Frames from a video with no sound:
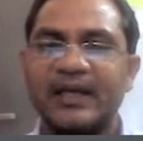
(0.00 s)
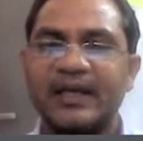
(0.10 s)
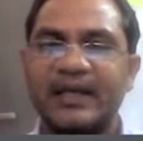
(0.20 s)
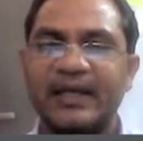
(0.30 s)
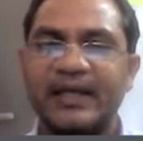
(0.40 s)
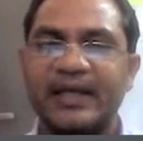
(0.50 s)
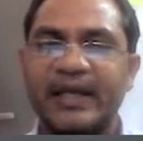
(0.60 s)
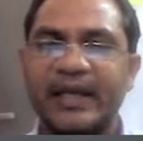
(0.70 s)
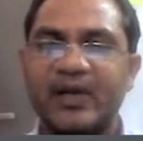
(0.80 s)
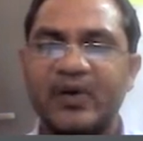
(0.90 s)
Here
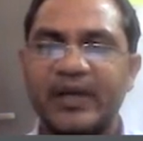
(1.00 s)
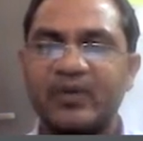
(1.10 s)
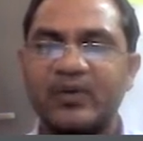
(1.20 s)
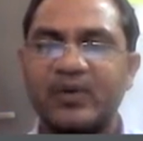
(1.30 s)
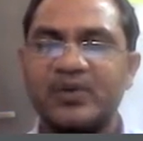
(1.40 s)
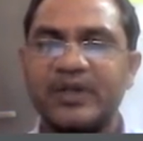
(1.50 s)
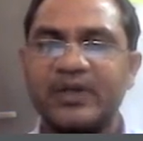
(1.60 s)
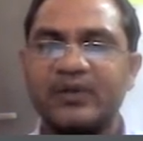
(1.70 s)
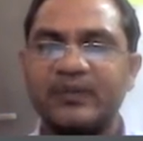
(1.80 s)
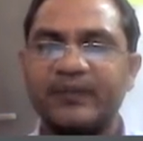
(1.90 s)
a not equal to
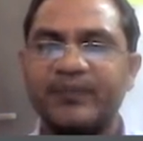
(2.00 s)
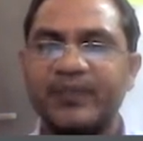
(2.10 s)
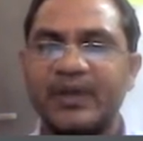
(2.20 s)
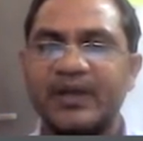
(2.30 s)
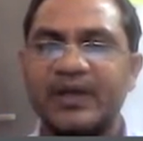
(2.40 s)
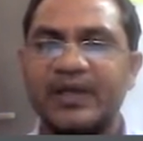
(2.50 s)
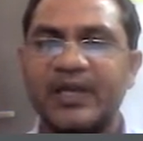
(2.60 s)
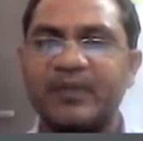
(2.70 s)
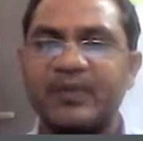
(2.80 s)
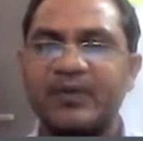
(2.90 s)
0,
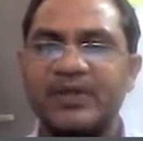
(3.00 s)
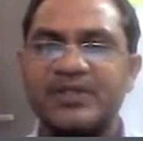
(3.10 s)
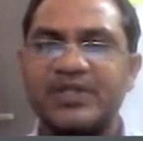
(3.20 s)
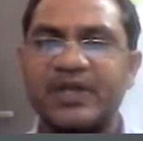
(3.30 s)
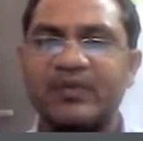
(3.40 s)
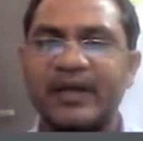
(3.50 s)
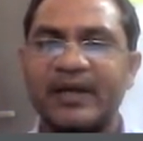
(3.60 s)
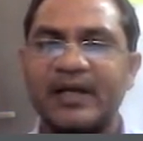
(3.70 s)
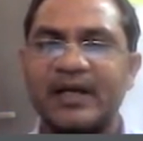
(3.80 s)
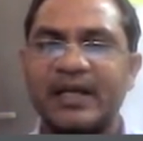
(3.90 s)
e power j
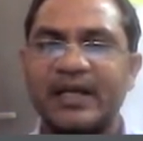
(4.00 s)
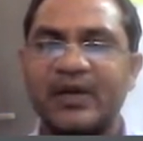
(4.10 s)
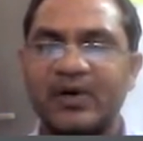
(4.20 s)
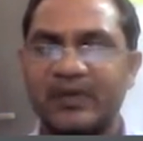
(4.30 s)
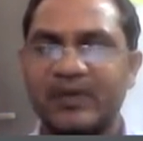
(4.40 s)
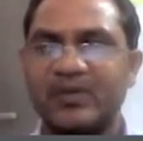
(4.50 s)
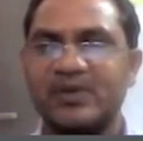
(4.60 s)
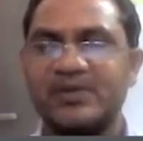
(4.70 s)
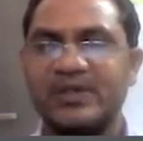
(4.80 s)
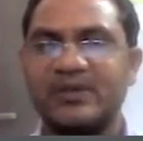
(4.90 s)
omega t not equal
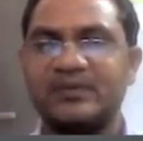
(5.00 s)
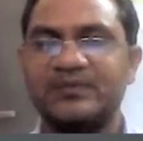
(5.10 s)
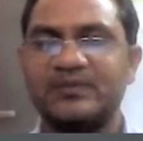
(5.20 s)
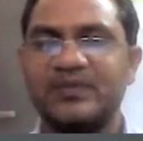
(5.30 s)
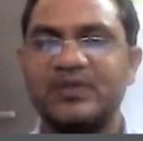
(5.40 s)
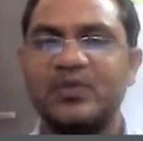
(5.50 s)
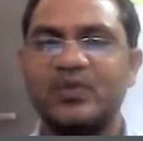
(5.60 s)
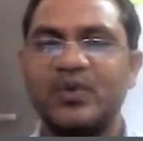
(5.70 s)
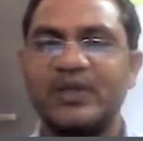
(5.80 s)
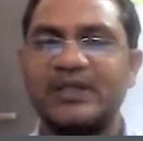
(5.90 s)
to 0. So
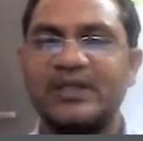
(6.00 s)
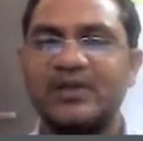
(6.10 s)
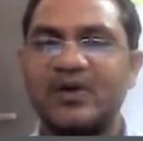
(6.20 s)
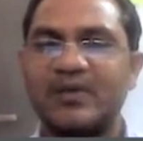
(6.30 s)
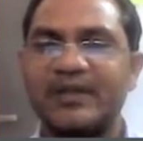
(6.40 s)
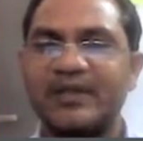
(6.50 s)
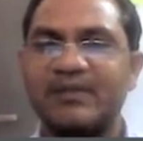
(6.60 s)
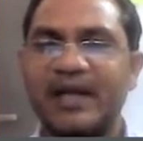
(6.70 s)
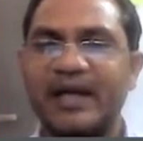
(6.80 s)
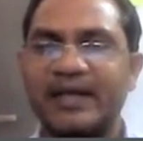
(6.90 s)
only the term in the
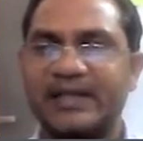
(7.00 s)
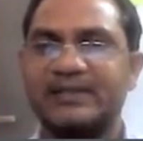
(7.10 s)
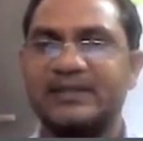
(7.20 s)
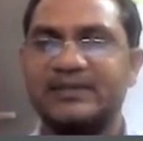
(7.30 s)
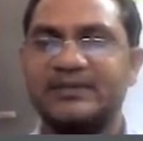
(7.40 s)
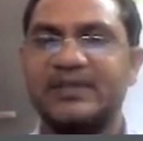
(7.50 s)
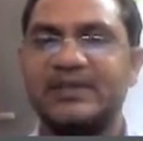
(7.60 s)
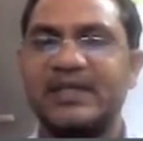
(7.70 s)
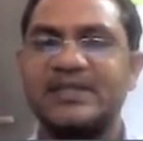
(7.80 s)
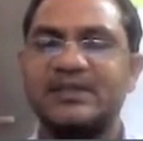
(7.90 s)
bracket
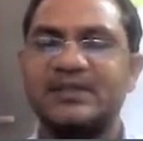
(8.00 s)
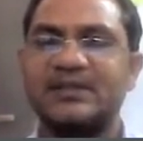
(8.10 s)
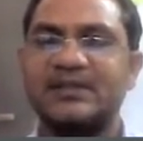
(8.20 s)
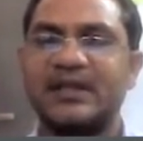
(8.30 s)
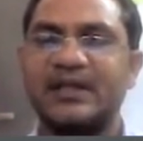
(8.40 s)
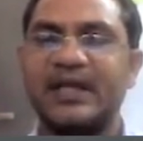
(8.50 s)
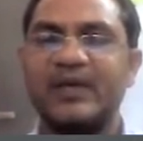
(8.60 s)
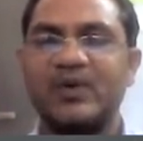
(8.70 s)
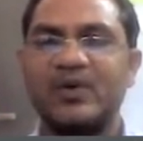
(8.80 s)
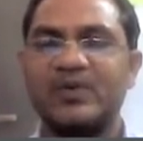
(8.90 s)
is
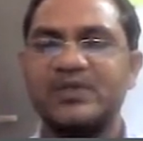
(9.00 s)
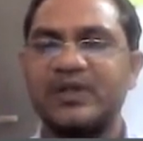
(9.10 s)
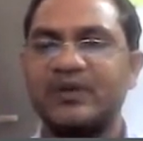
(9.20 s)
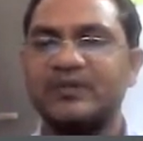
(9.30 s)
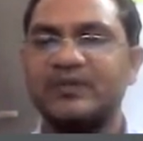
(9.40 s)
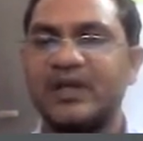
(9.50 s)
equal to 0.